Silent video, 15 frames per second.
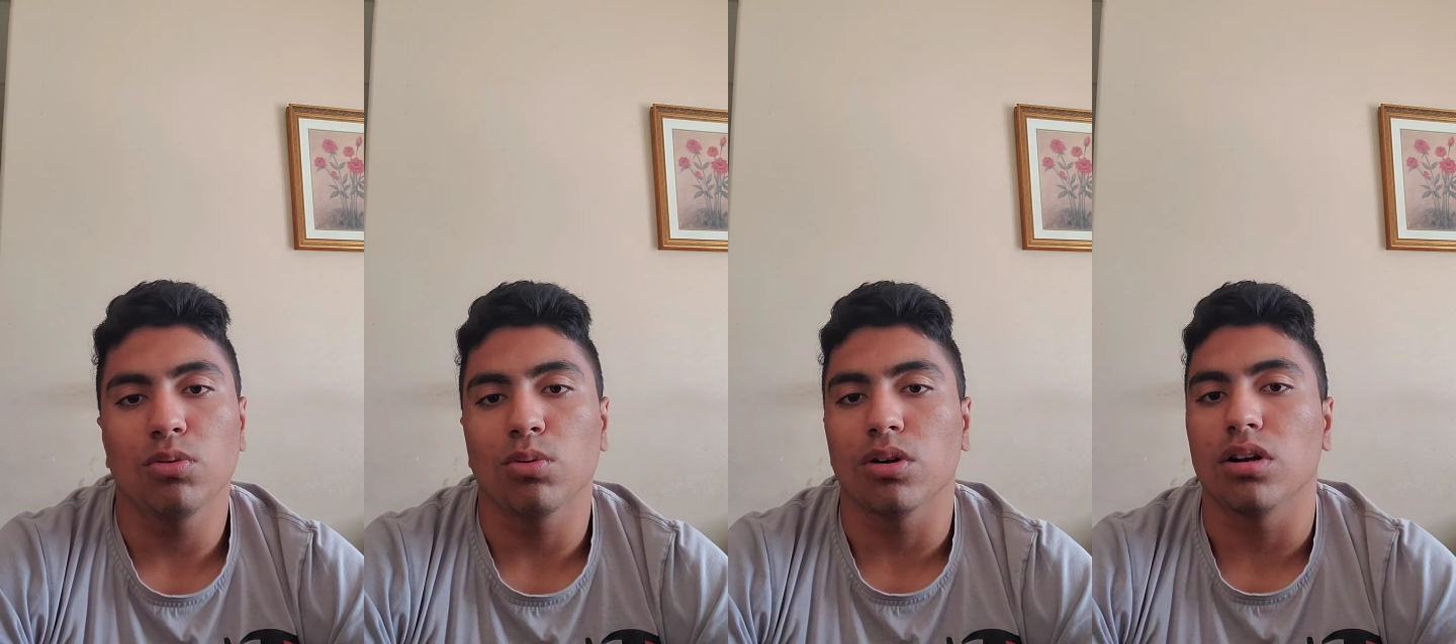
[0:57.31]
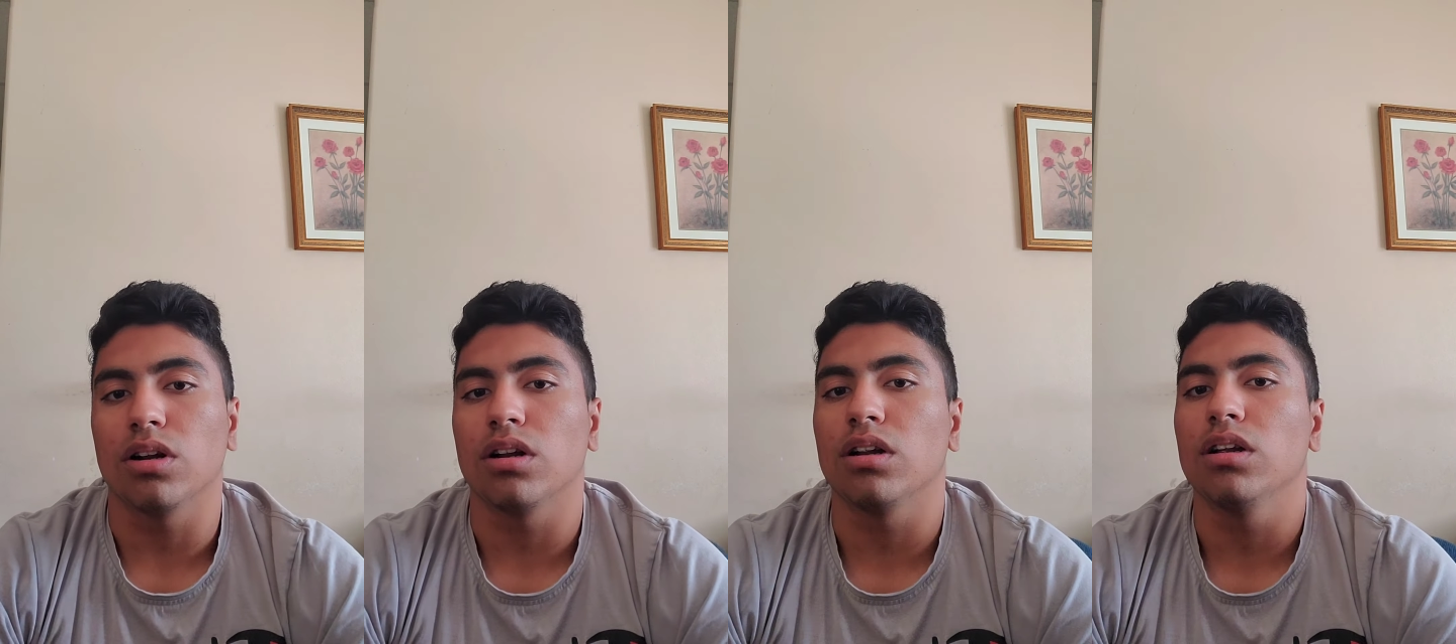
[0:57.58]

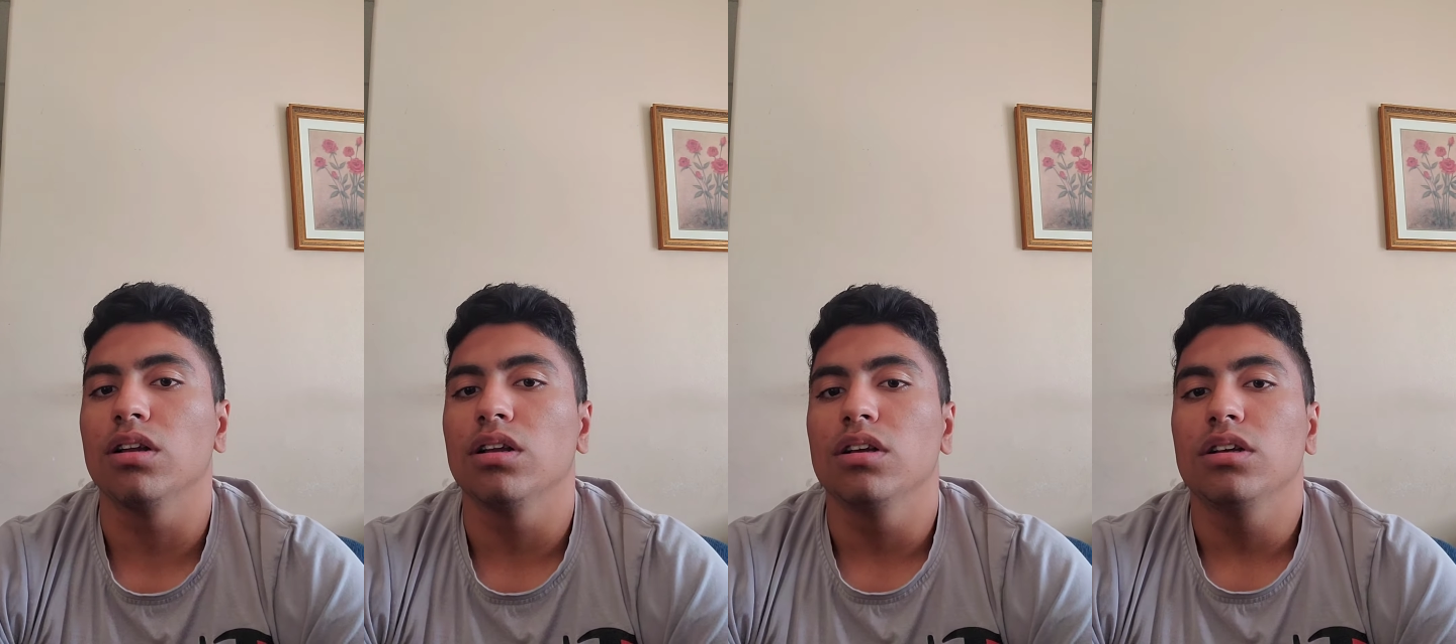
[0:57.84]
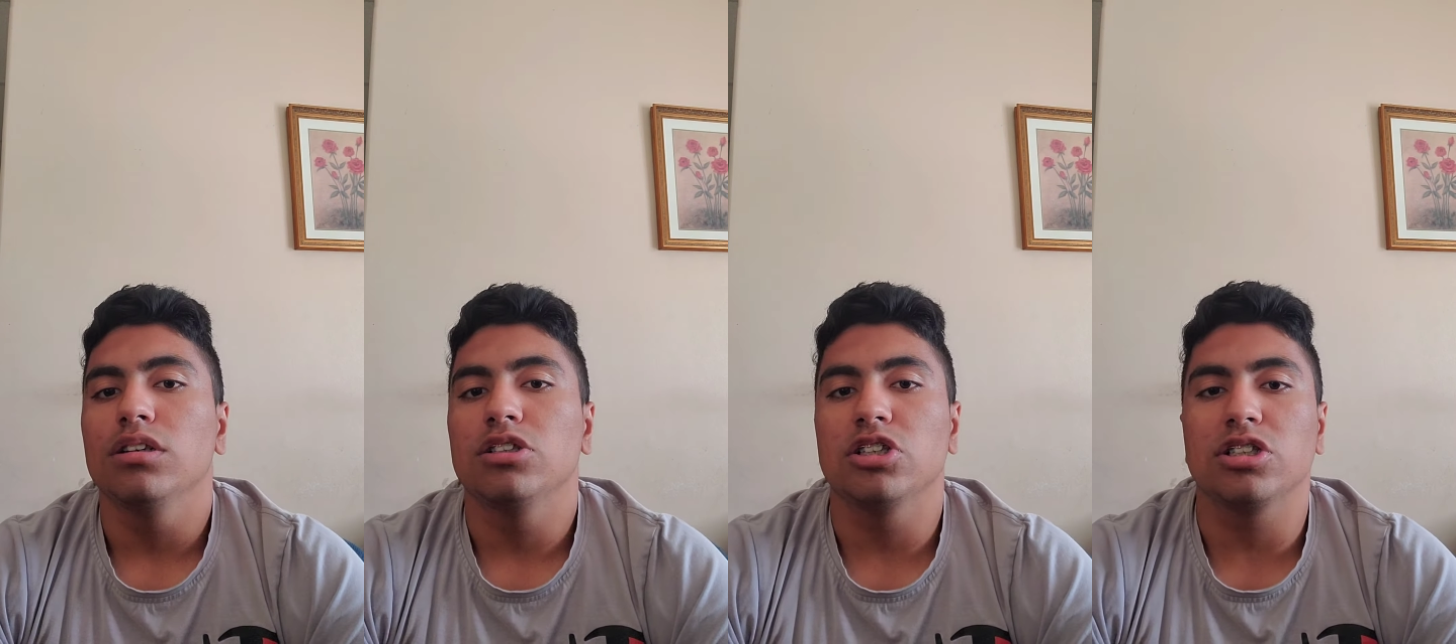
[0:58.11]
were
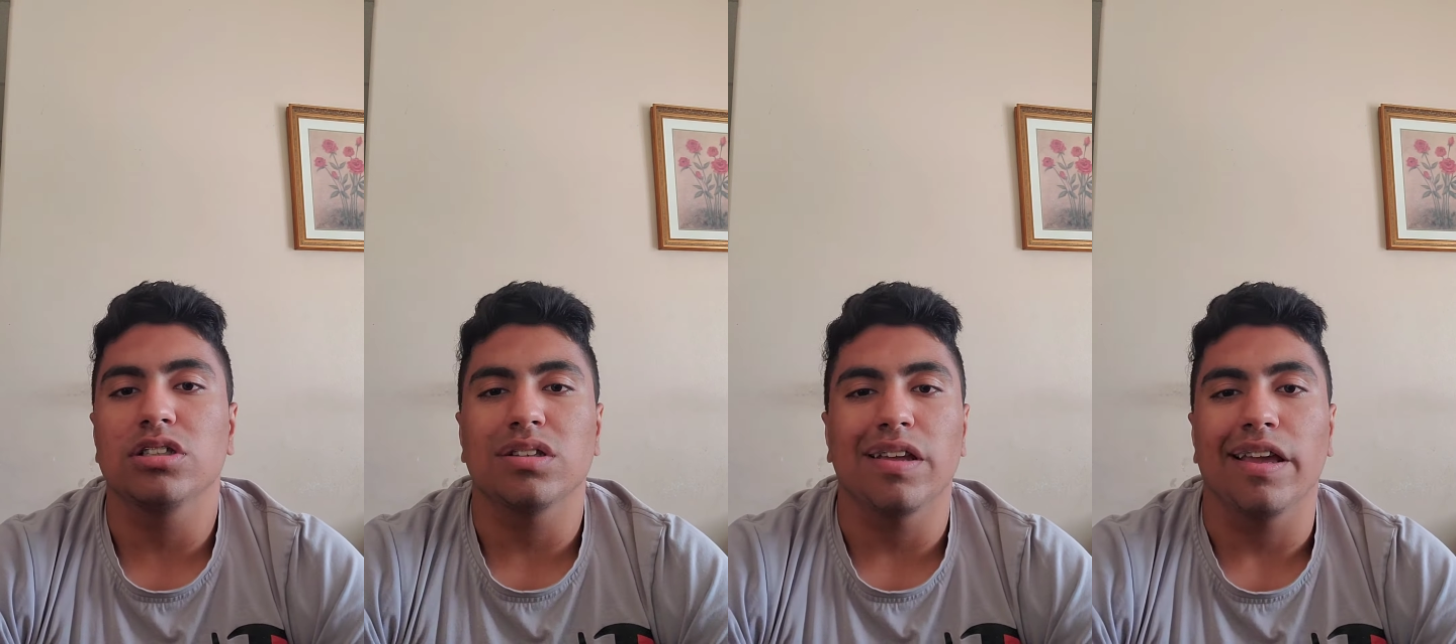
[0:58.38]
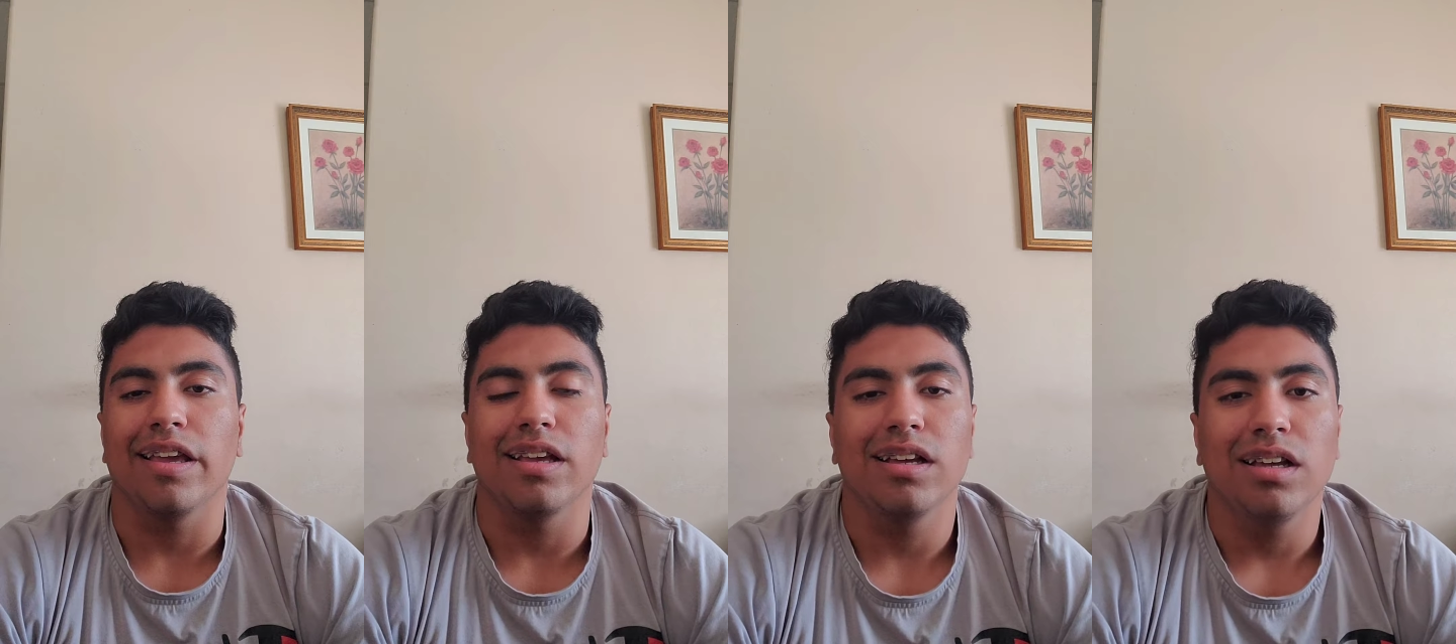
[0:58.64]
just like